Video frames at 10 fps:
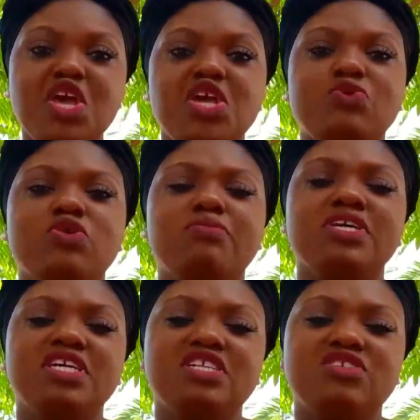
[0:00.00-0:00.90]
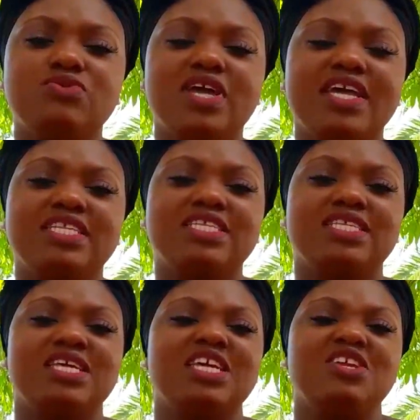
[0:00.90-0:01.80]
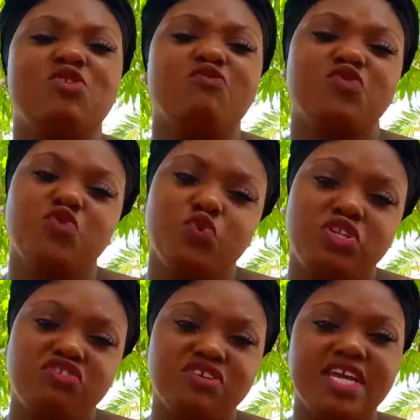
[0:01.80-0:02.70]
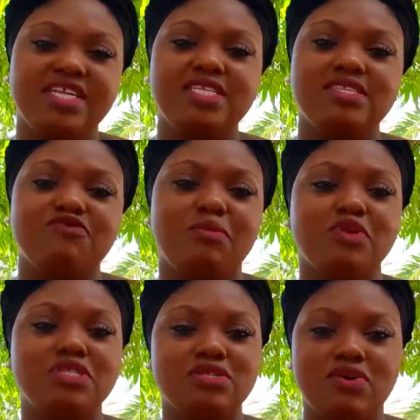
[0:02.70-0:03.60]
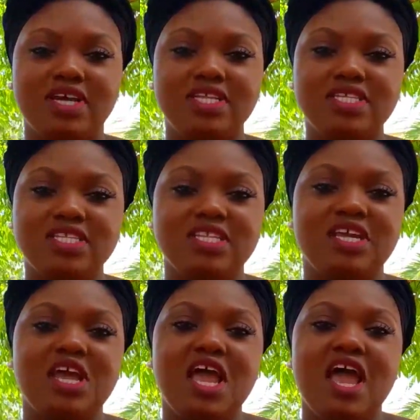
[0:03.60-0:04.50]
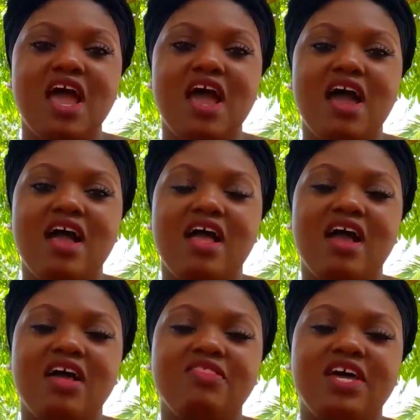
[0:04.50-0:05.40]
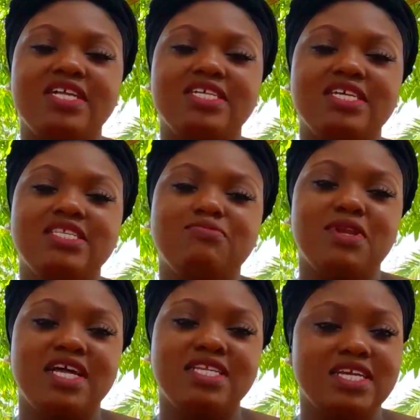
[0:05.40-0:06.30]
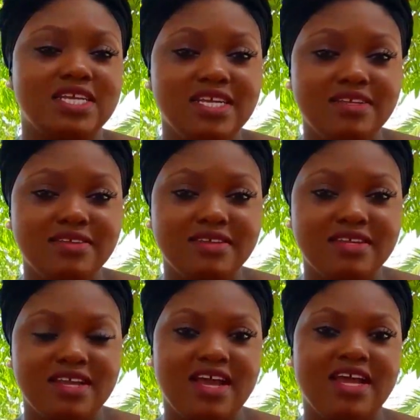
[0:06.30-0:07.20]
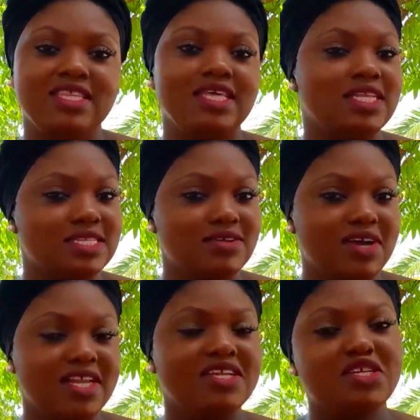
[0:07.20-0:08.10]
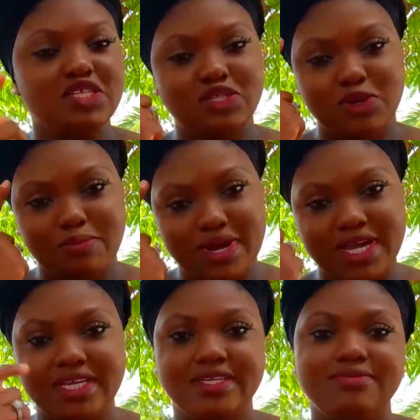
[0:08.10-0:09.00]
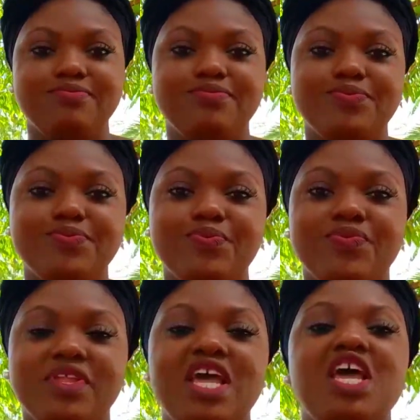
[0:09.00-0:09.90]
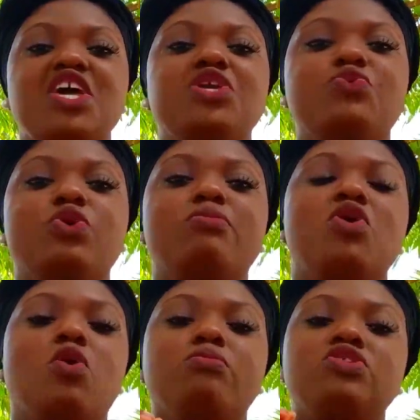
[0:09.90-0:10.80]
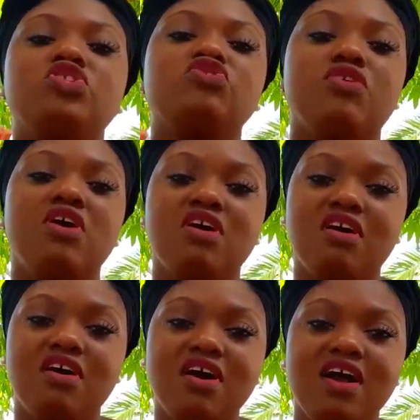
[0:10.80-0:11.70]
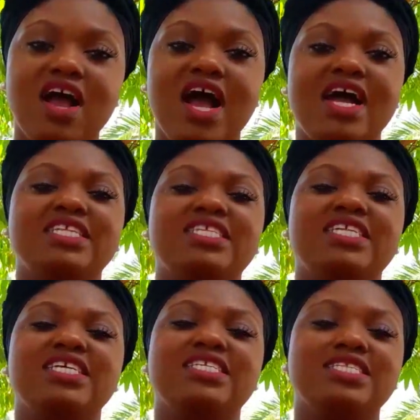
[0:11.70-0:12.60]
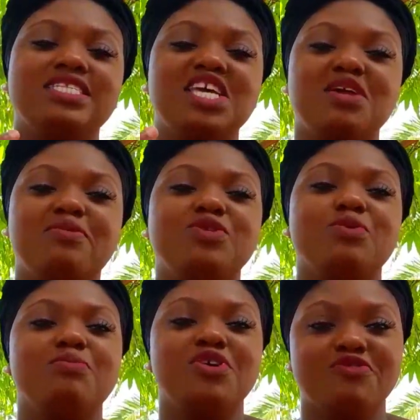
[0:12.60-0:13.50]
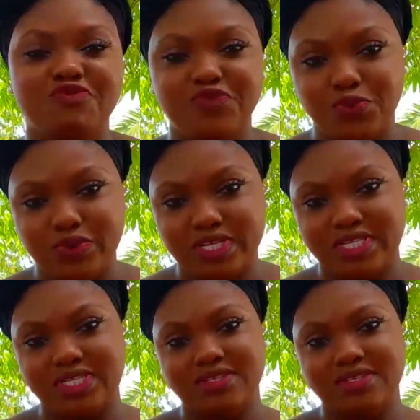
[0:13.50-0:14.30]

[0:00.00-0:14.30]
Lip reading: It will begin to get enough nutrients from the soil that it's planted in, and that soil is your mind. It will become stronger until it is able to bear fruits.